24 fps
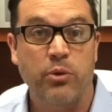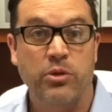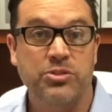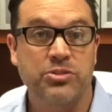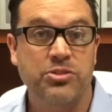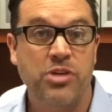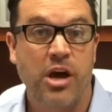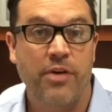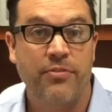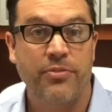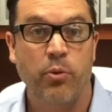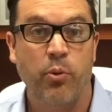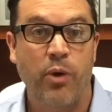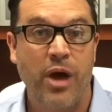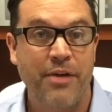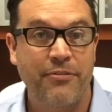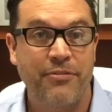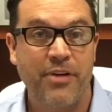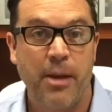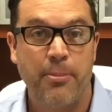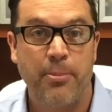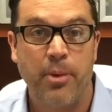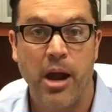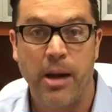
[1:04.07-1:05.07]
will solve the
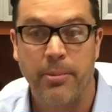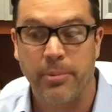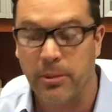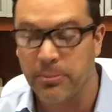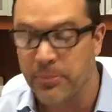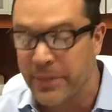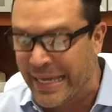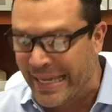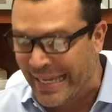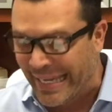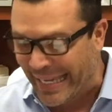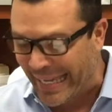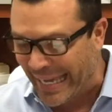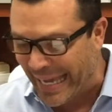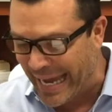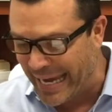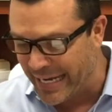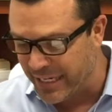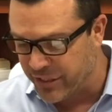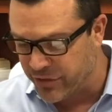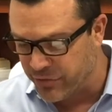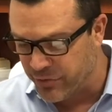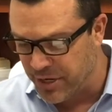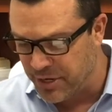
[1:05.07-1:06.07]
Wi-Fi problem
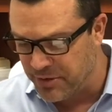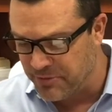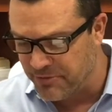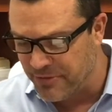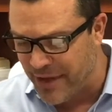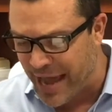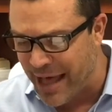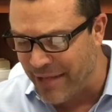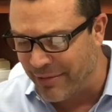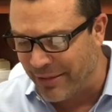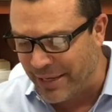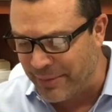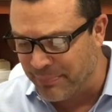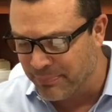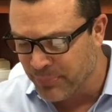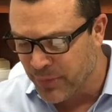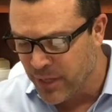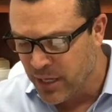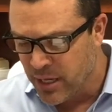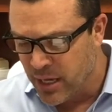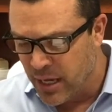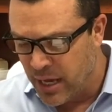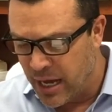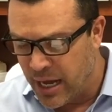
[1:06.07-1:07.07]
at Green Valley.
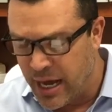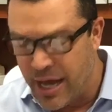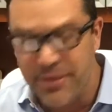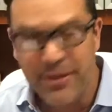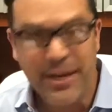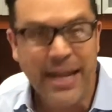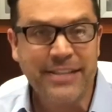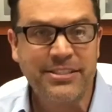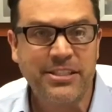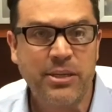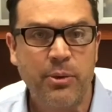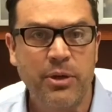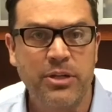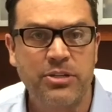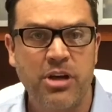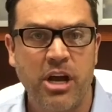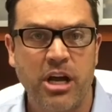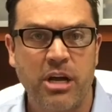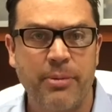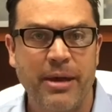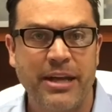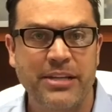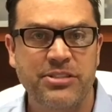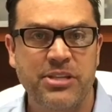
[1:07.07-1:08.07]
Next thing I want to
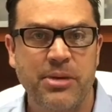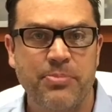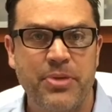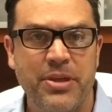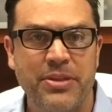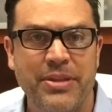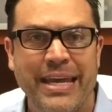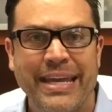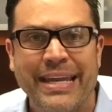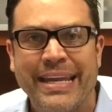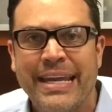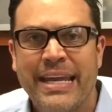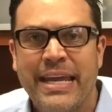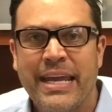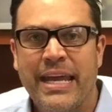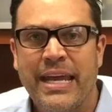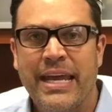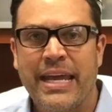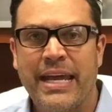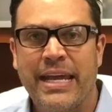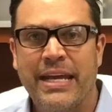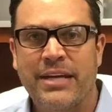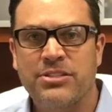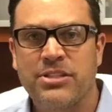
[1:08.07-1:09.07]
talk about is something that,
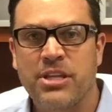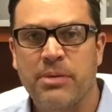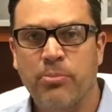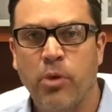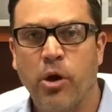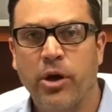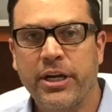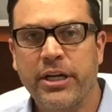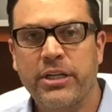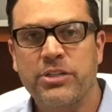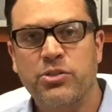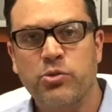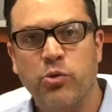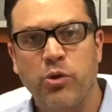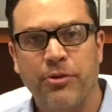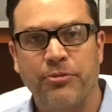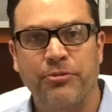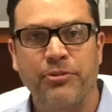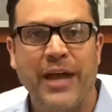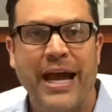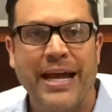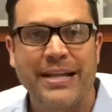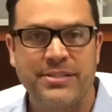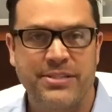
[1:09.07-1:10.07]
as the market sort of
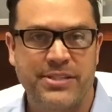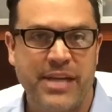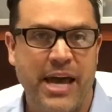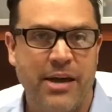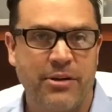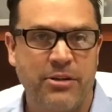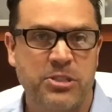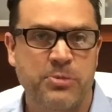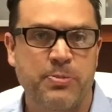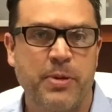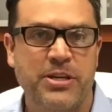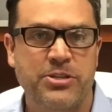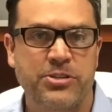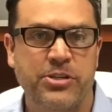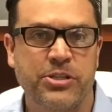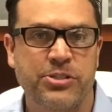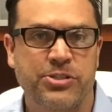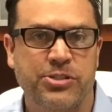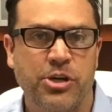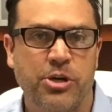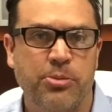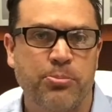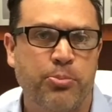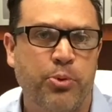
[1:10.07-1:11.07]
flattens out, especially in
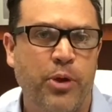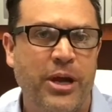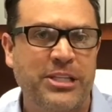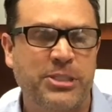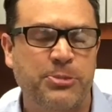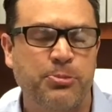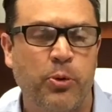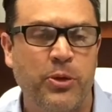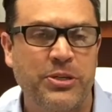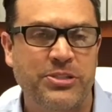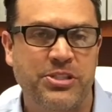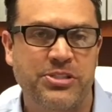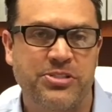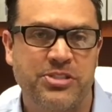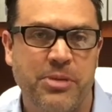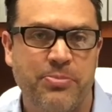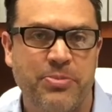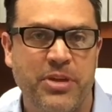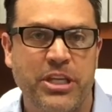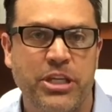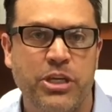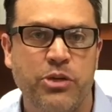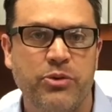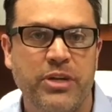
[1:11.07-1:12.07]
certain price points, is
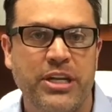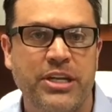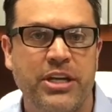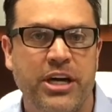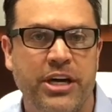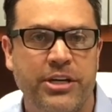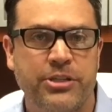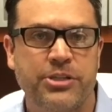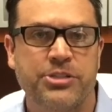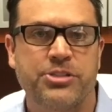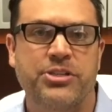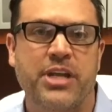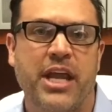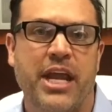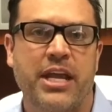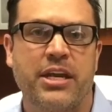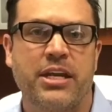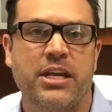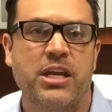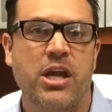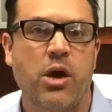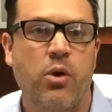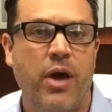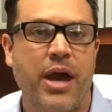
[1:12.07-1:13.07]
something you need to understand
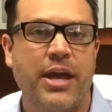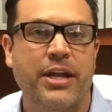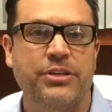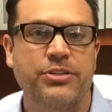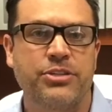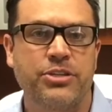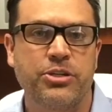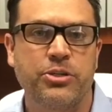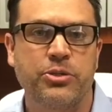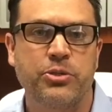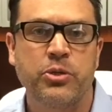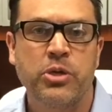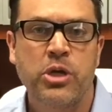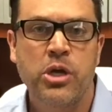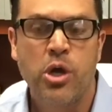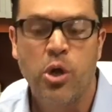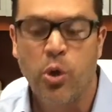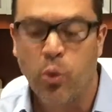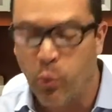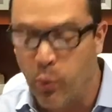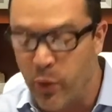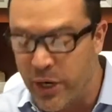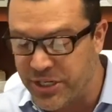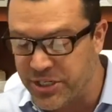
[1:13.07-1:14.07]
and know how to do,
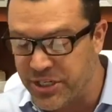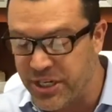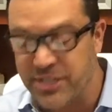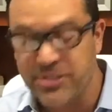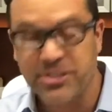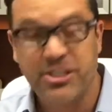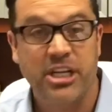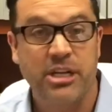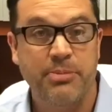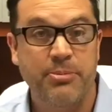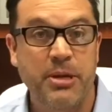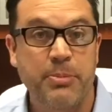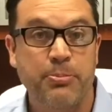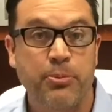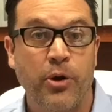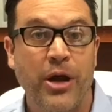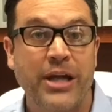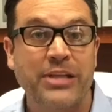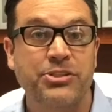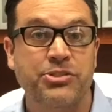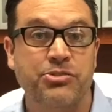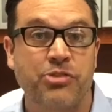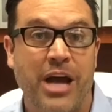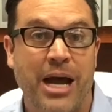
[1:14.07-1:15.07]
which is going to be
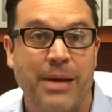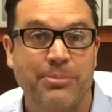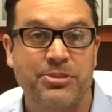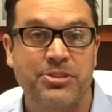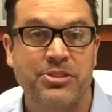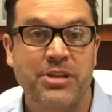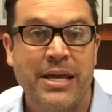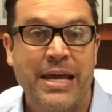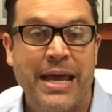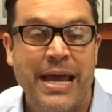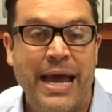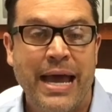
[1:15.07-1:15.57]
price drops.